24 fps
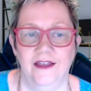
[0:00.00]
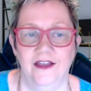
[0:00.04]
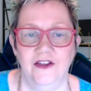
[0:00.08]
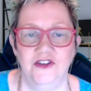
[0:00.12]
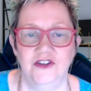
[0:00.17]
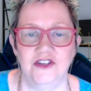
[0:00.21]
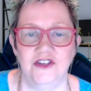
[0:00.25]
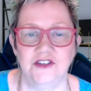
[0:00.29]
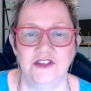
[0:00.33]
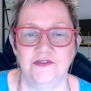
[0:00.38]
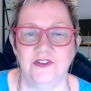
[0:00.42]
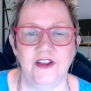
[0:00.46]

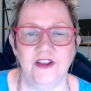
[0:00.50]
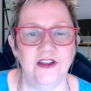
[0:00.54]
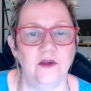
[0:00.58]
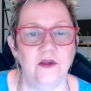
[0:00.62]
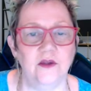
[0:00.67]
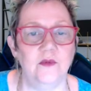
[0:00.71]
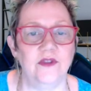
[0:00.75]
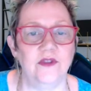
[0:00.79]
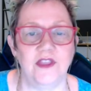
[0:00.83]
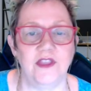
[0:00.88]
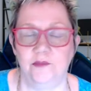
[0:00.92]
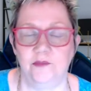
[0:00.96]
Just find out
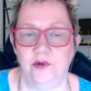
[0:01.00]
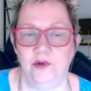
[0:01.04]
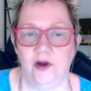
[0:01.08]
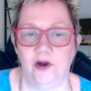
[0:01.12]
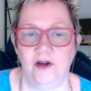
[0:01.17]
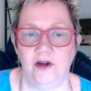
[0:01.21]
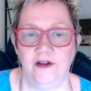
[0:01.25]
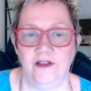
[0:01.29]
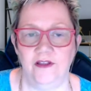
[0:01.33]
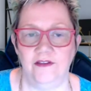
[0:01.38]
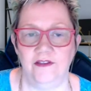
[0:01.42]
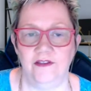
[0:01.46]
what that
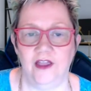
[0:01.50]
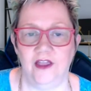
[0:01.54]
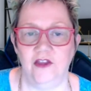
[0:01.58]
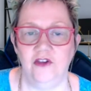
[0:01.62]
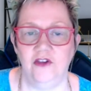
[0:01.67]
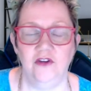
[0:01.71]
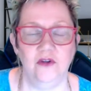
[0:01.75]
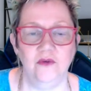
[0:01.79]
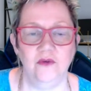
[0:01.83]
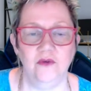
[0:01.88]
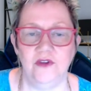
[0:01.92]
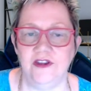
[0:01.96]
part is. And you
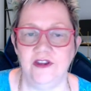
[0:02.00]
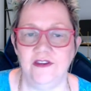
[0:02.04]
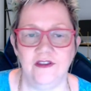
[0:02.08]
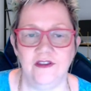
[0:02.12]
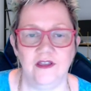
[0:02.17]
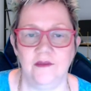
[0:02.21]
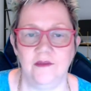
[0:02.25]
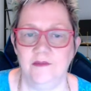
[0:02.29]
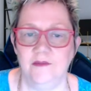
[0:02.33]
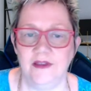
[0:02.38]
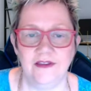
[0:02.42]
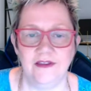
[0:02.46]
don't need to
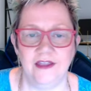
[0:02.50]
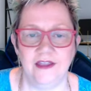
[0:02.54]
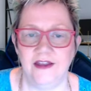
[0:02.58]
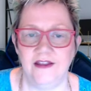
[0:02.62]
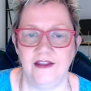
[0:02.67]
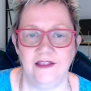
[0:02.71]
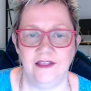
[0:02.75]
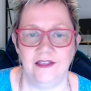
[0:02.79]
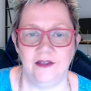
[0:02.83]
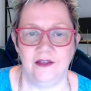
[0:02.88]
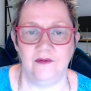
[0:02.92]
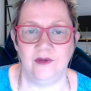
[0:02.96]
commit to
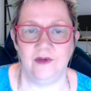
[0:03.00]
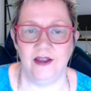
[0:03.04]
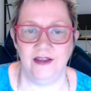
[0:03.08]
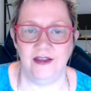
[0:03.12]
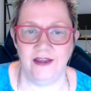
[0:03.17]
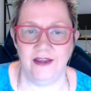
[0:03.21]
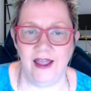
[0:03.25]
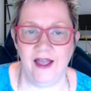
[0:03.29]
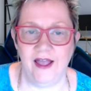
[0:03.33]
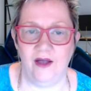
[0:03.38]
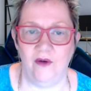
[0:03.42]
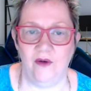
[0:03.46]
anything right
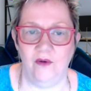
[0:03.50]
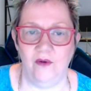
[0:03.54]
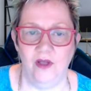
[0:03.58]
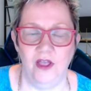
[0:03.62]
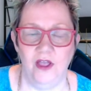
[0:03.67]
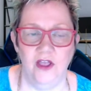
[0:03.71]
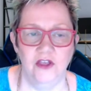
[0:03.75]
now.